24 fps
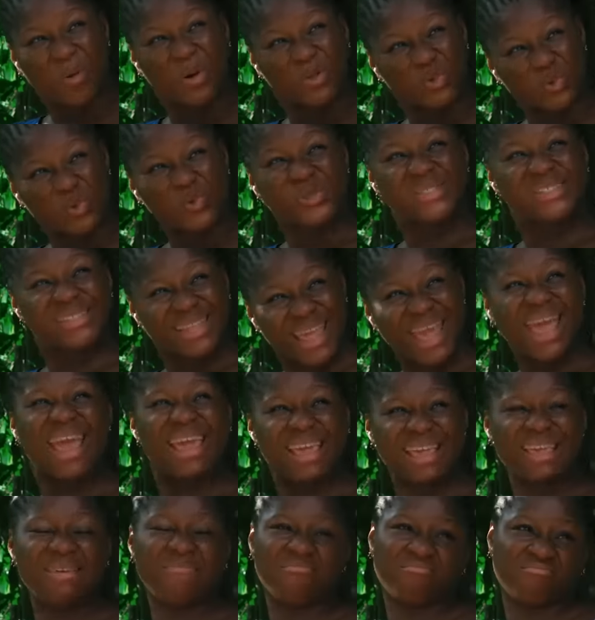want to scare him.
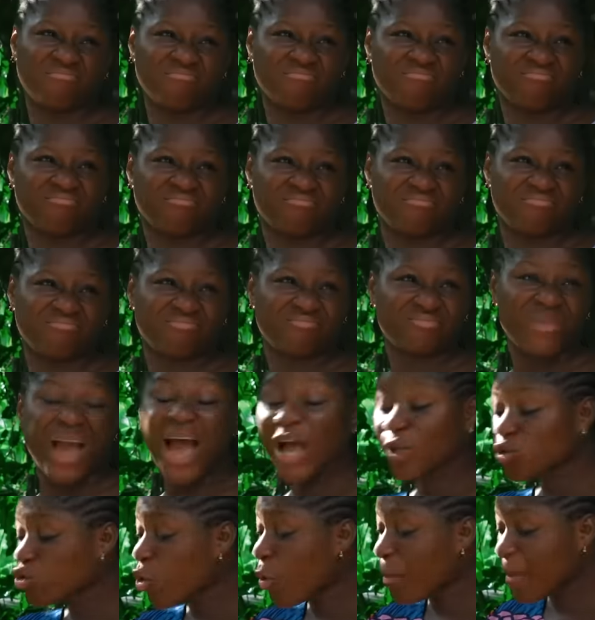
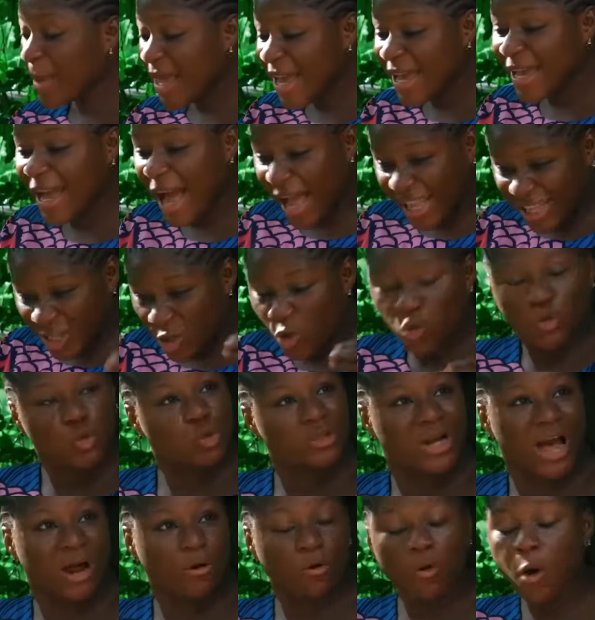Actually, me can you do
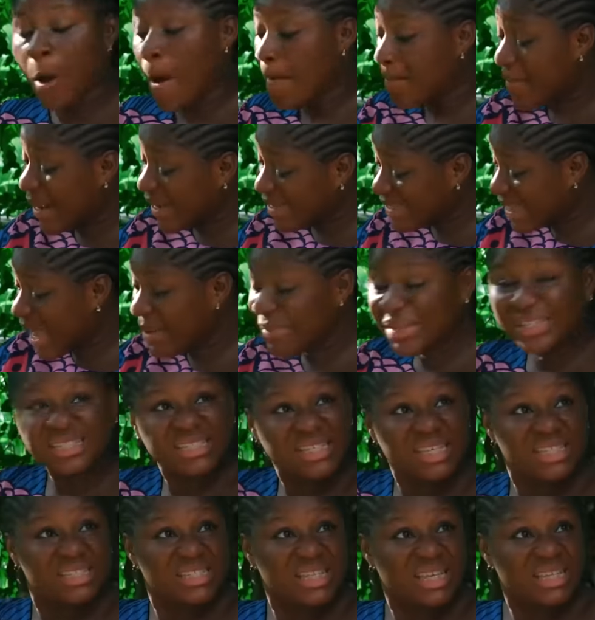that? By the time he
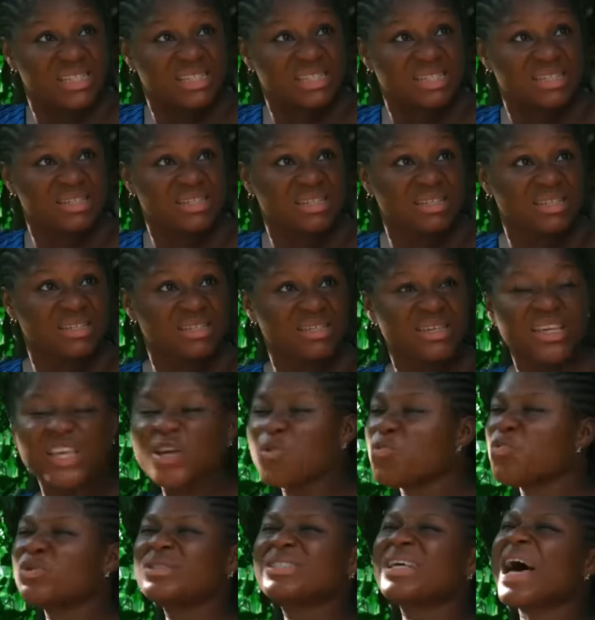sees this,
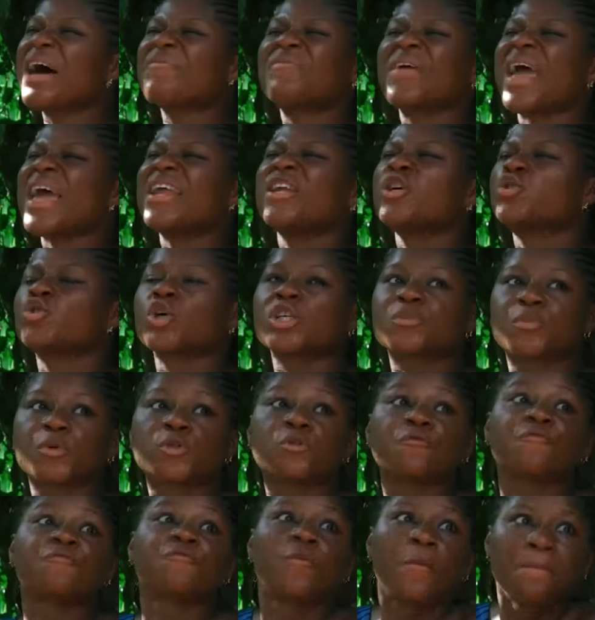he won't have any choice but
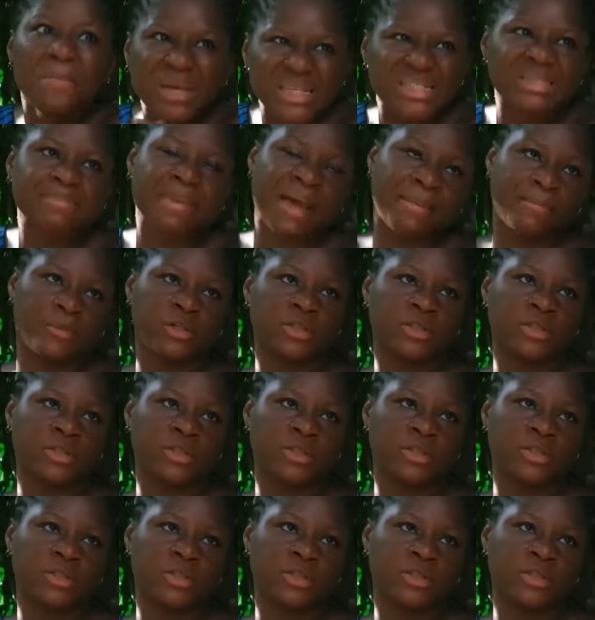to vomit my